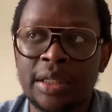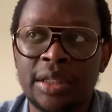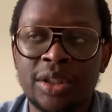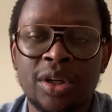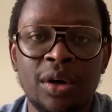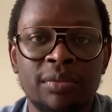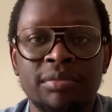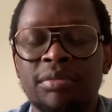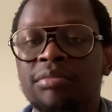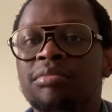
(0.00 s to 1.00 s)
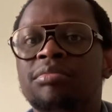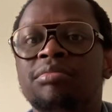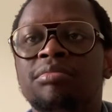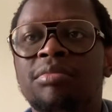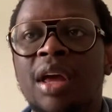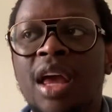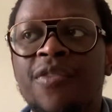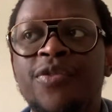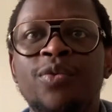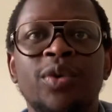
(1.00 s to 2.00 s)
So
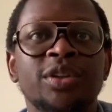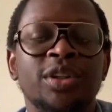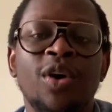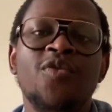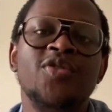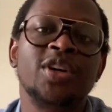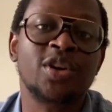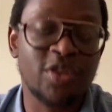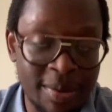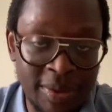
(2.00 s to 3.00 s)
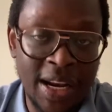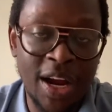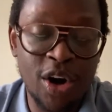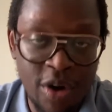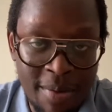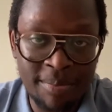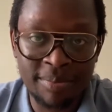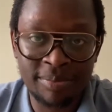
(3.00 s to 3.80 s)
if you want to go for the creme de la creme